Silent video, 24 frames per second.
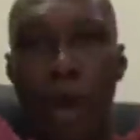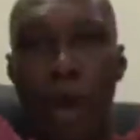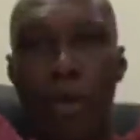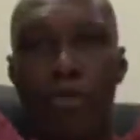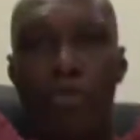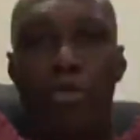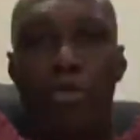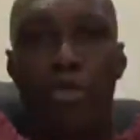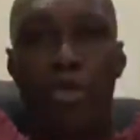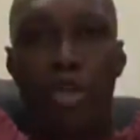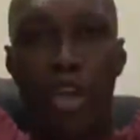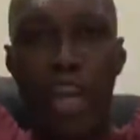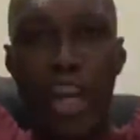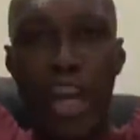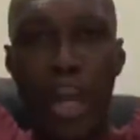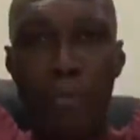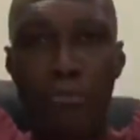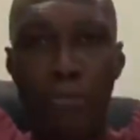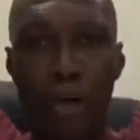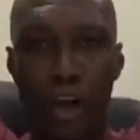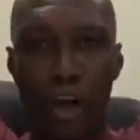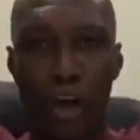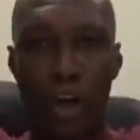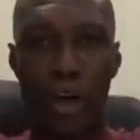were
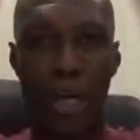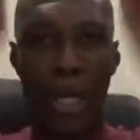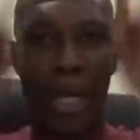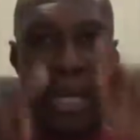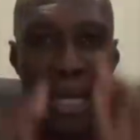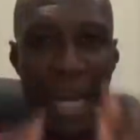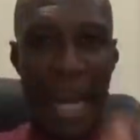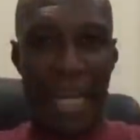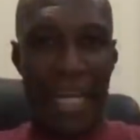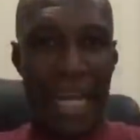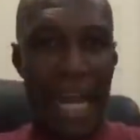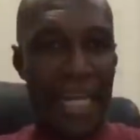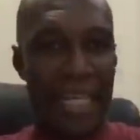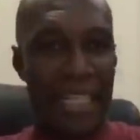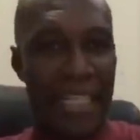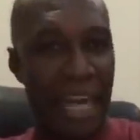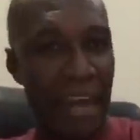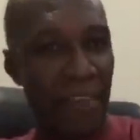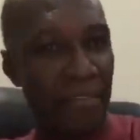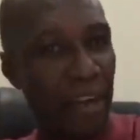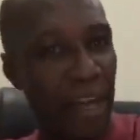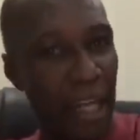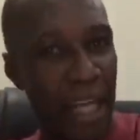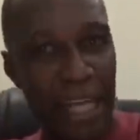him, no, now the
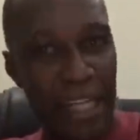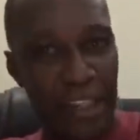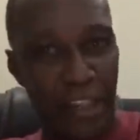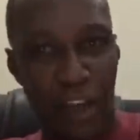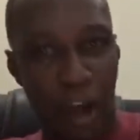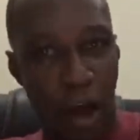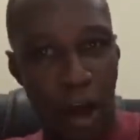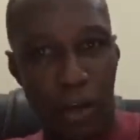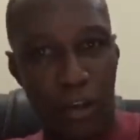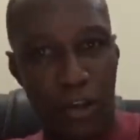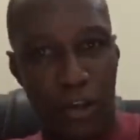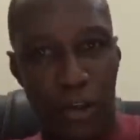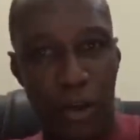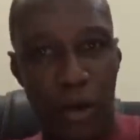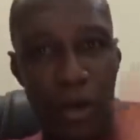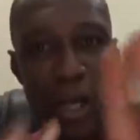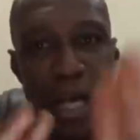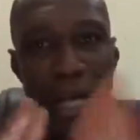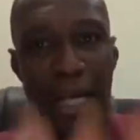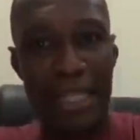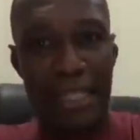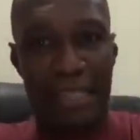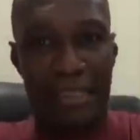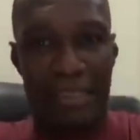devil is also
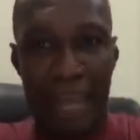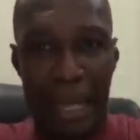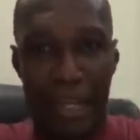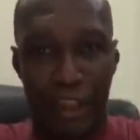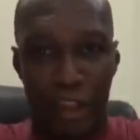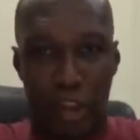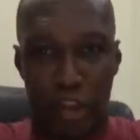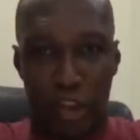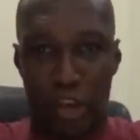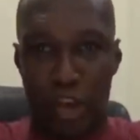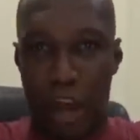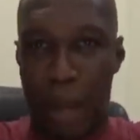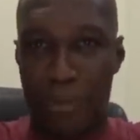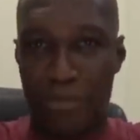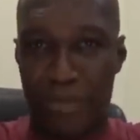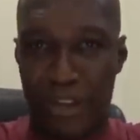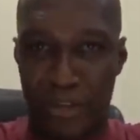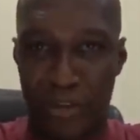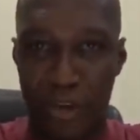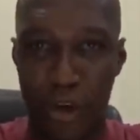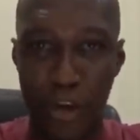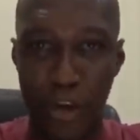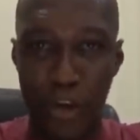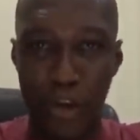set
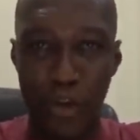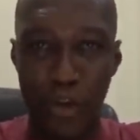traps for